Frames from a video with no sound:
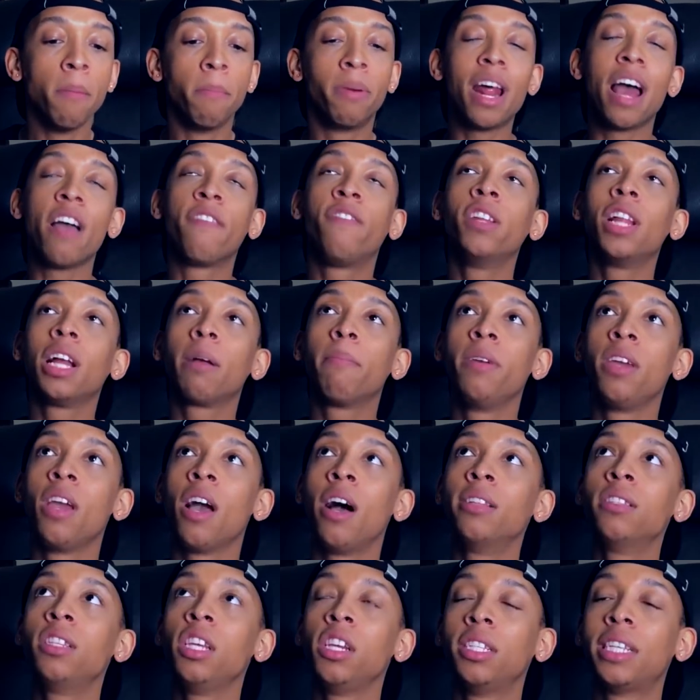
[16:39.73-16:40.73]
But I feel like
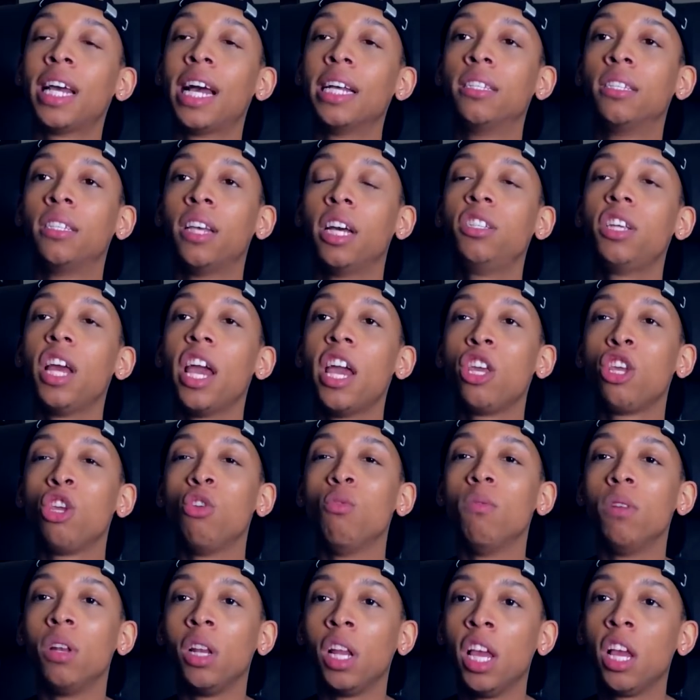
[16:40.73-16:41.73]
Beyonce just has such a
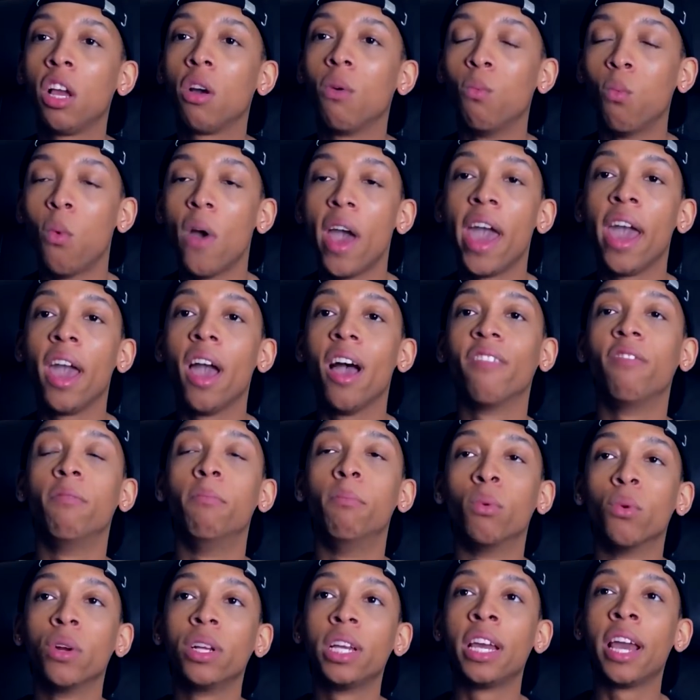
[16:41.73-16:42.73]
unique way of
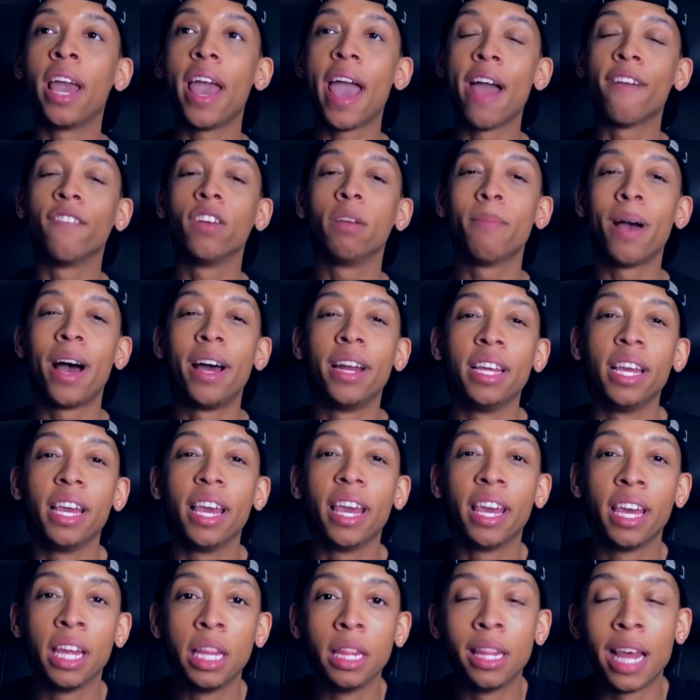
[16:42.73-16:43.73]
bringing everybody
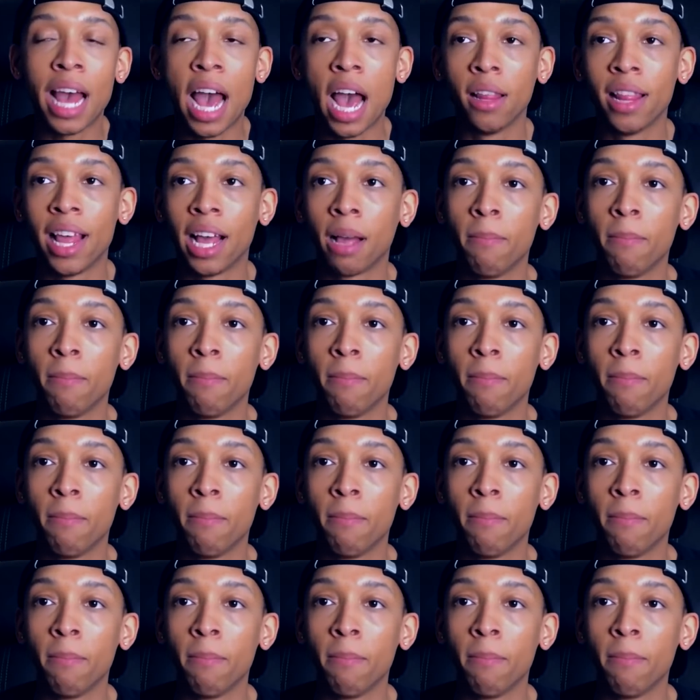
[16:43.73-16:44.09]
in that,